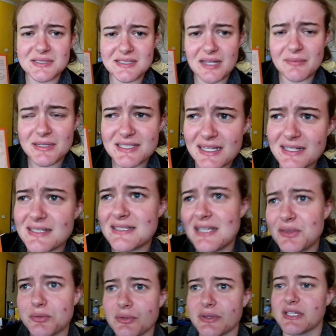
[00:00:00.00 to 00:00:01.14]
and I'm excited to
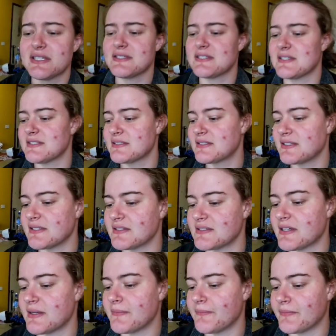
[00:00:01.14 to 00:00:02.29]
get through these, because
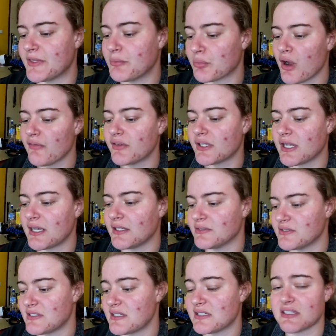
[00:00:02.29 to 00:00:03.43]
The Prophet
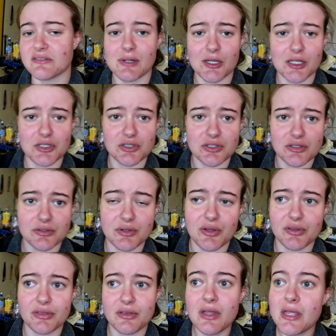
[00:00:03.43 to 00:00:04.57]
and Season of Migration to the
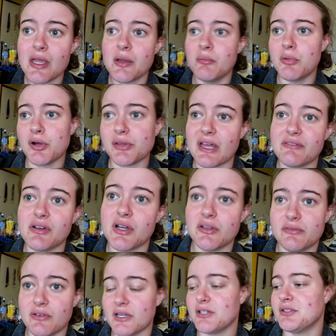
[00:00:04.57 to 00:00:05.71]
North, both I've
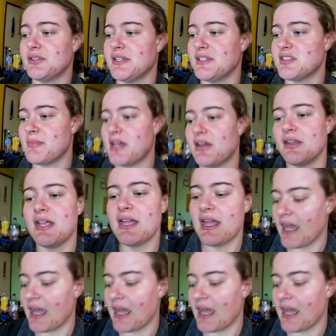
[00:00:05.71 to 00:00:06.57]
heard very good things about.